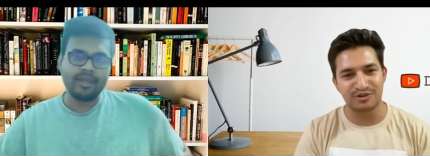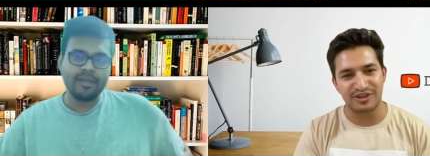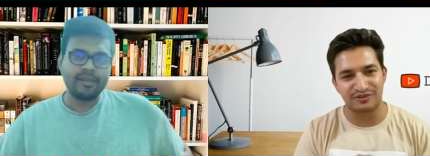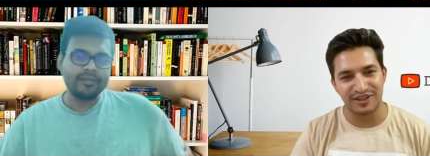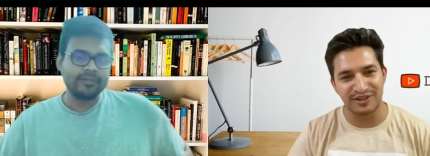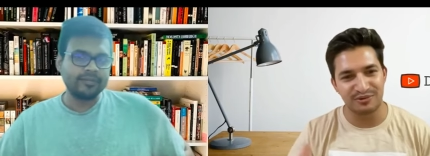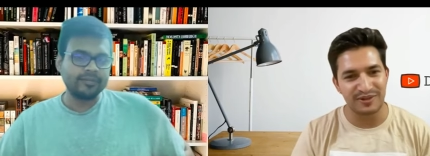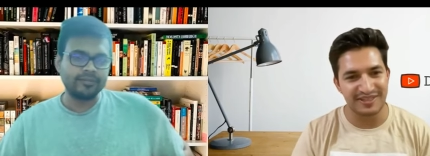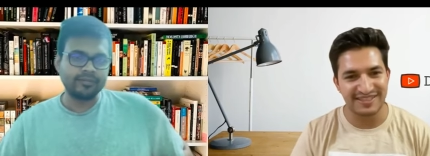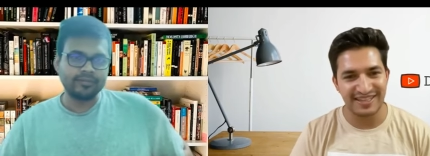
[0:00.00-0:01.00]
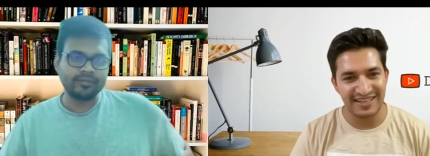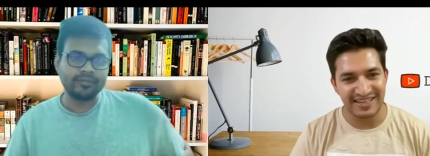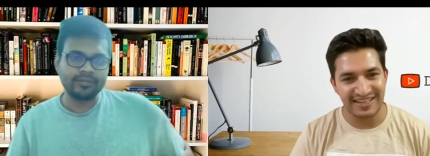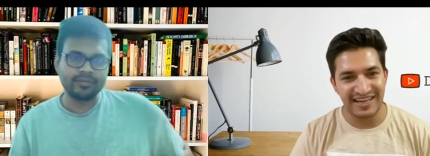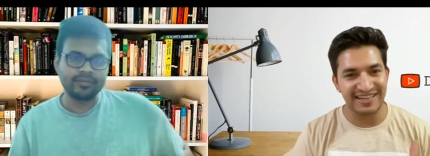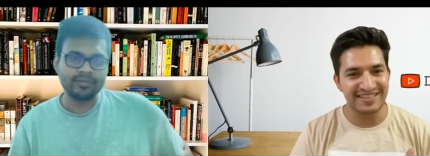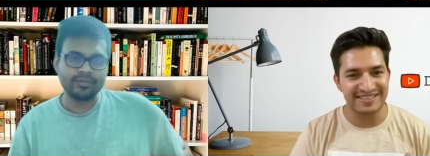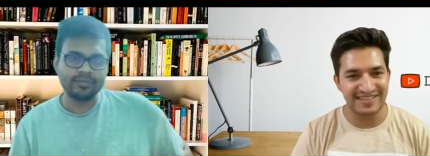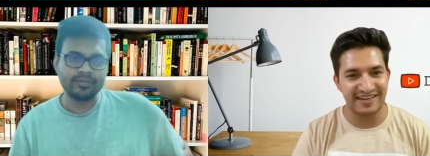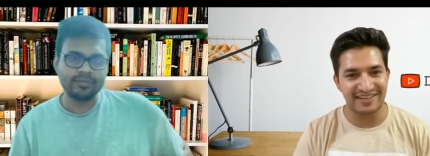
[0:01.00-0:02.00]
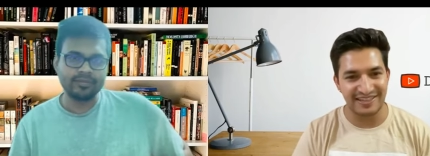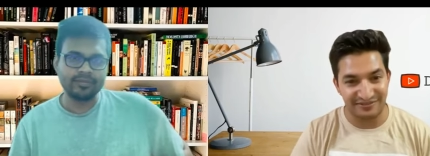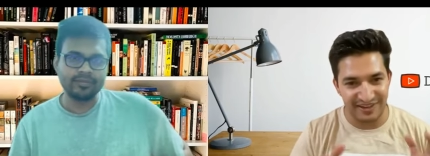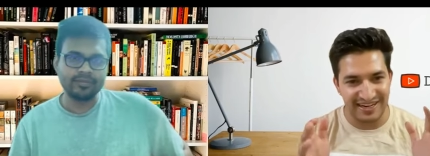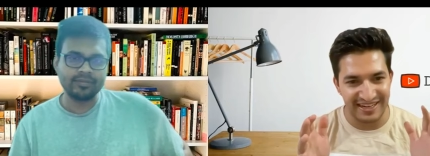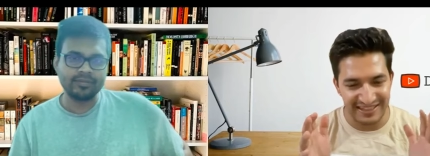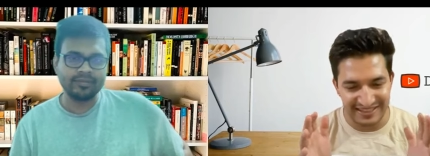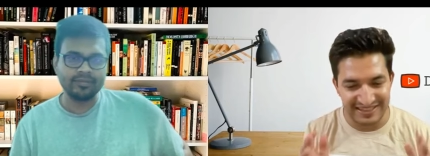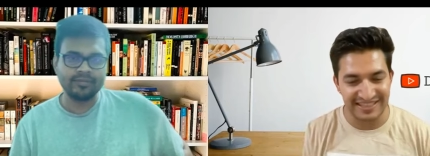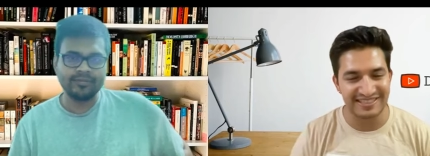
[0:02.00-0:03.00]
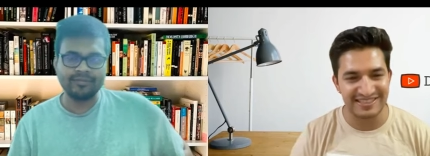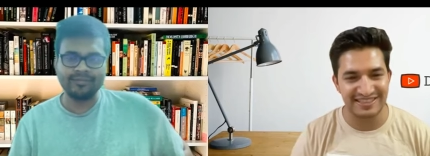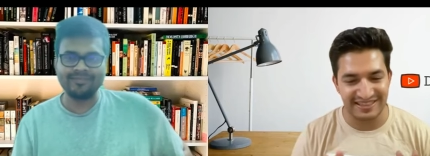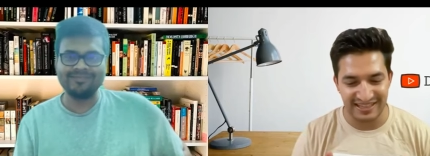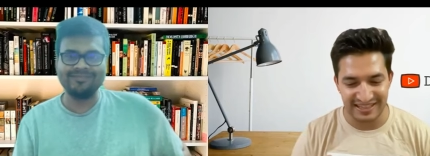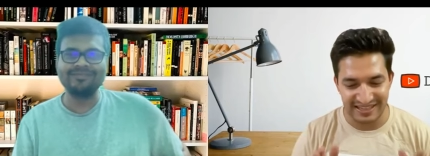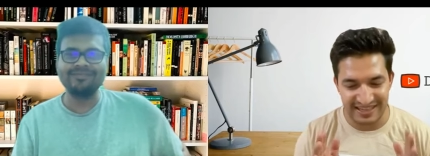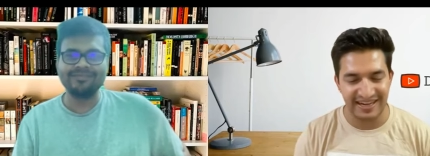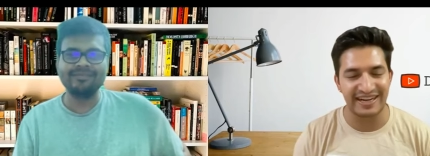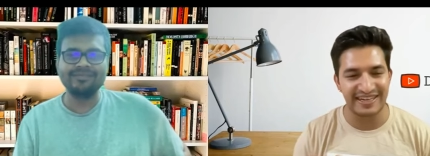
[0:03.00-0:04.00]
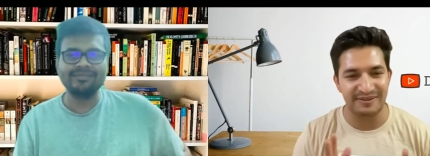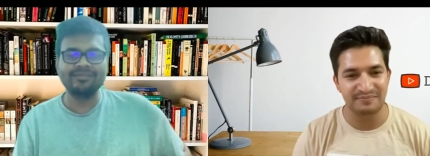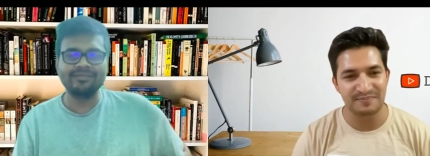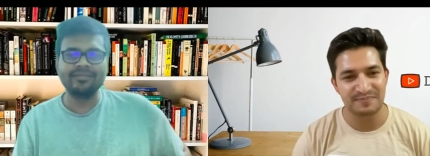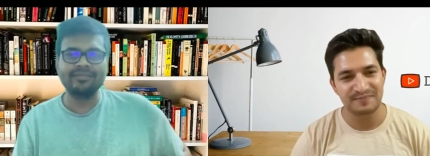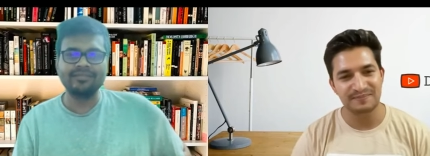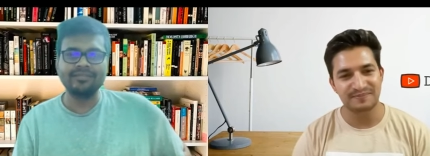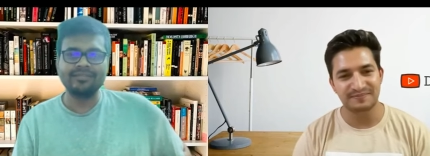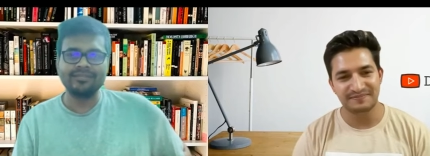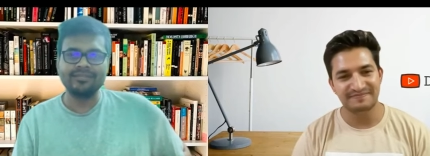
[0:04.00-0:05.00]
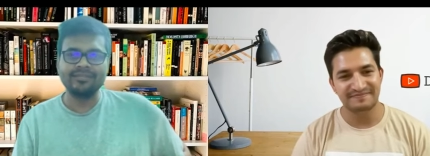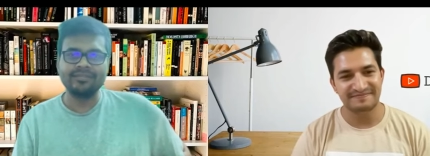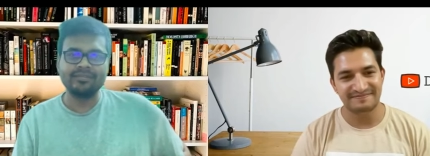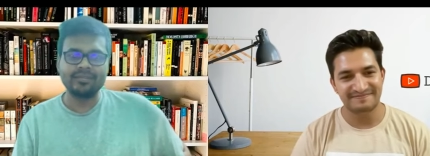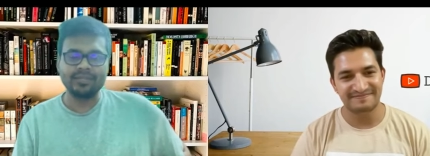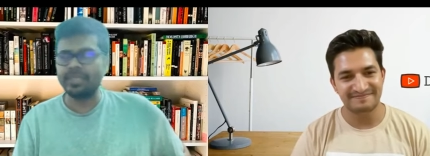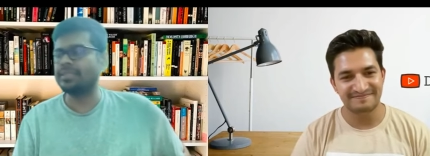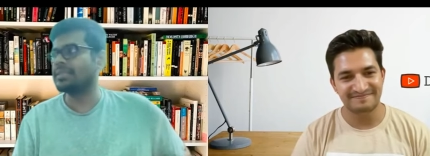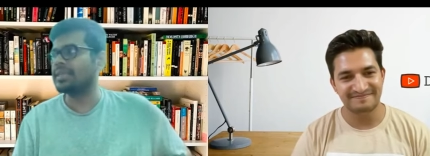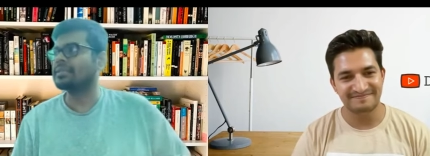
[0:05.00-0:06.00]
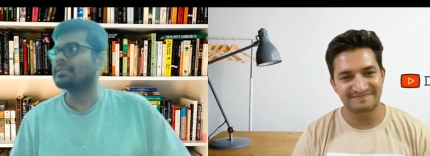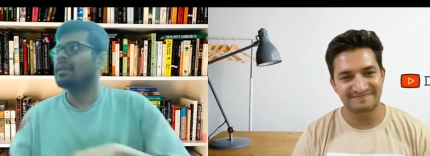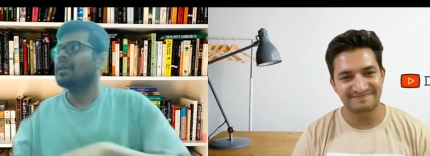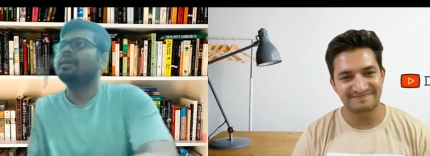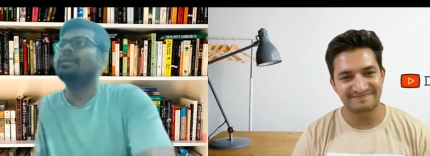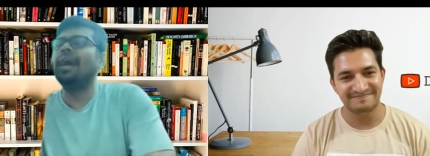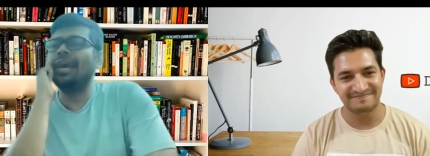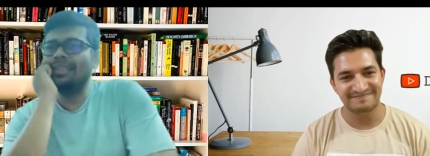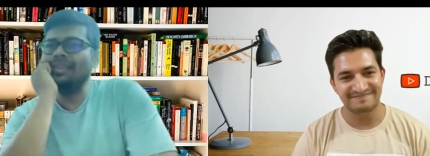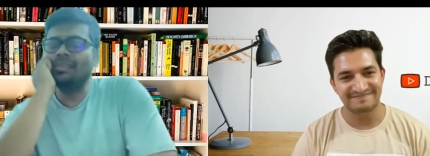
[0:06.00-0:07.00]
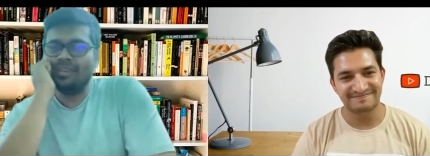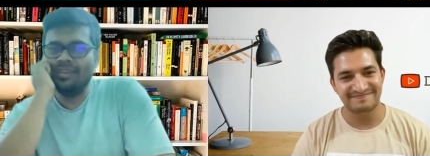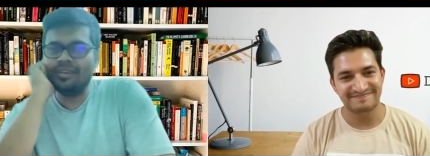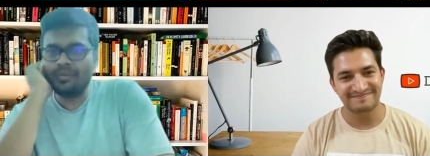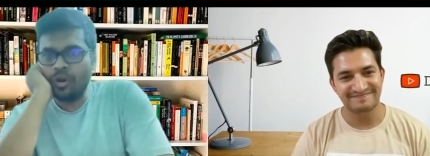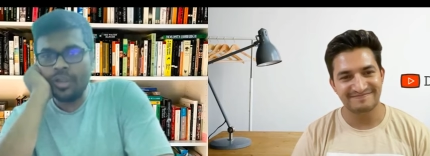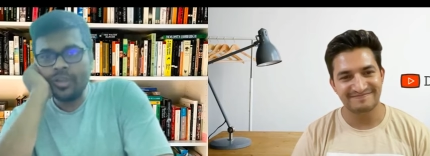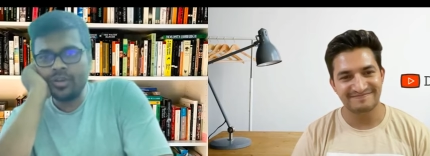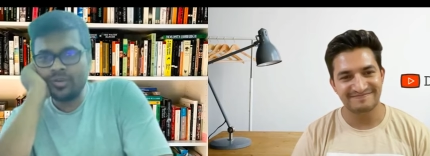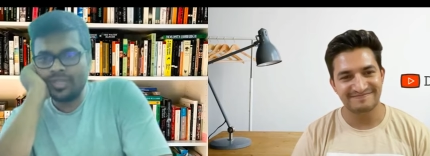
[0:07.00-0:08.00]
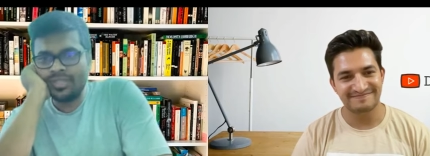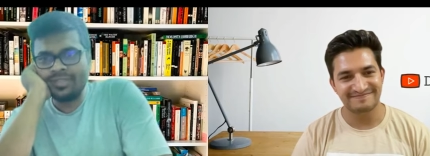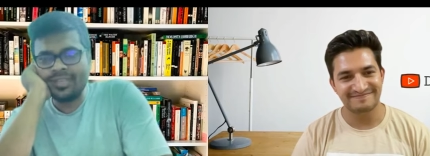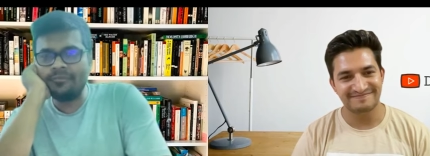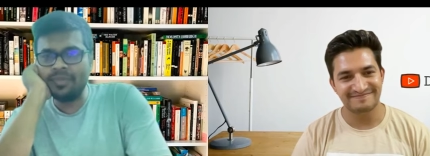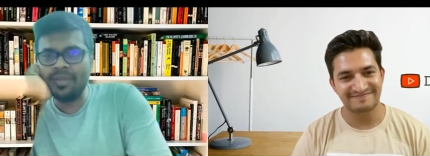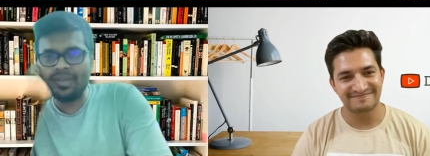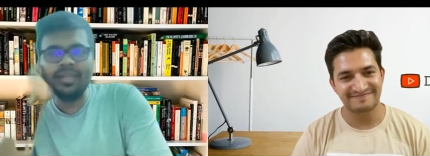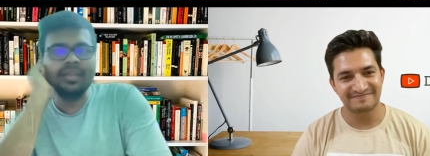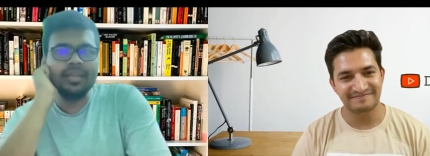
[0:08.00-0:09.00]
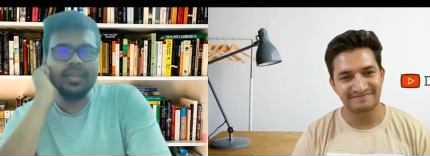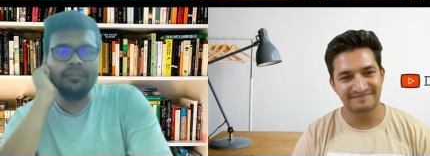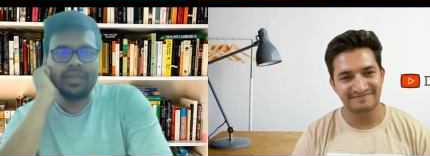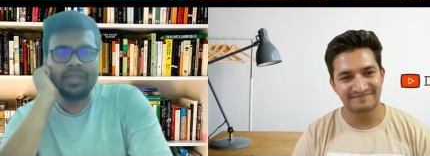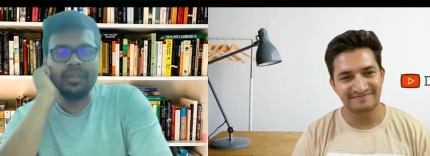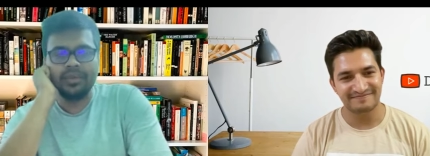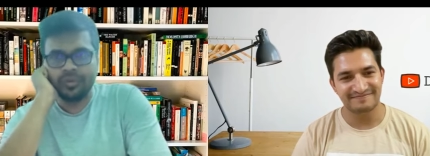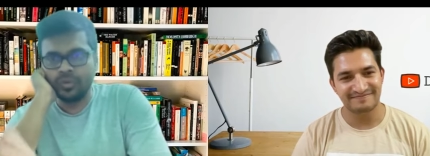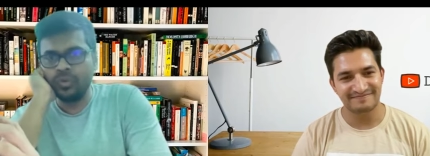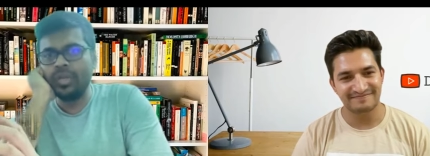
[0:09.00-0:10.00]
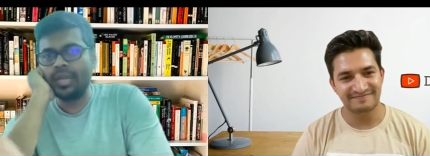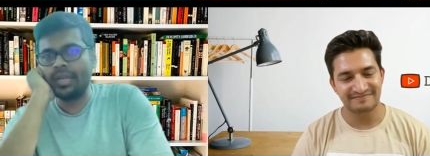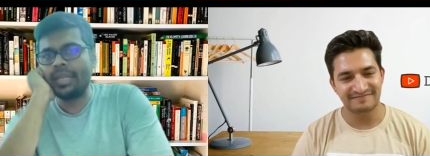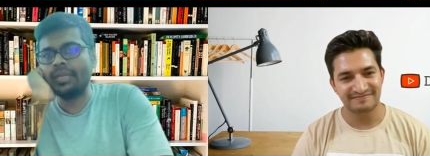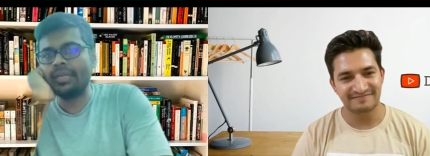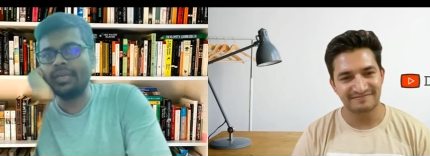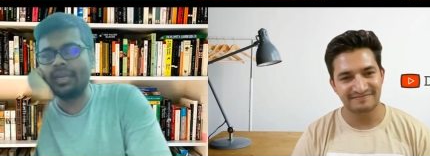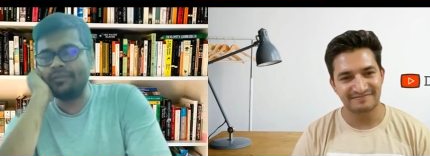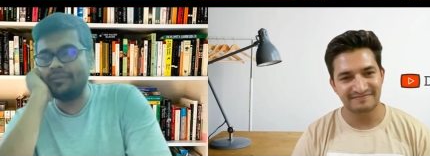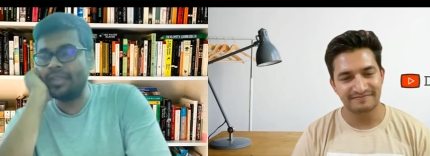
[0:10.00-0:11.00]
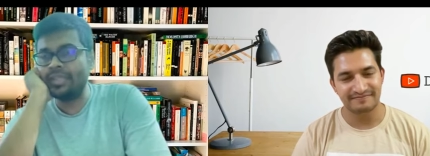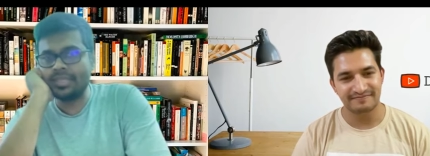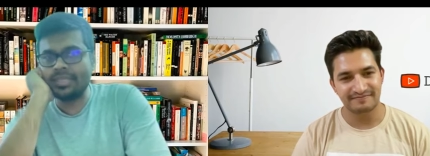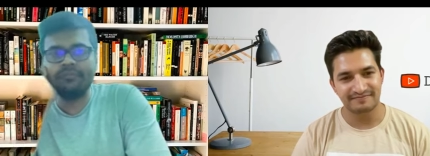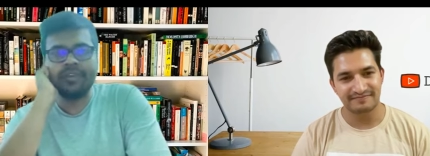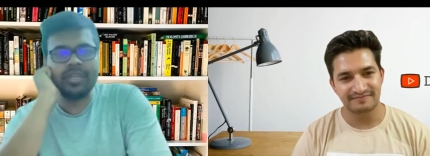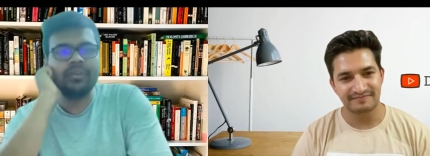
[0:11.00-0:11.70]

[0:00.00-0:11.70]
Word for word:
Speaker 1: to someone who is getting started in the field at this current time? Yes,
Speaker 2: yes. Yeah, I think uh, all your questions have been really, really very good and directed. And I feel this is a very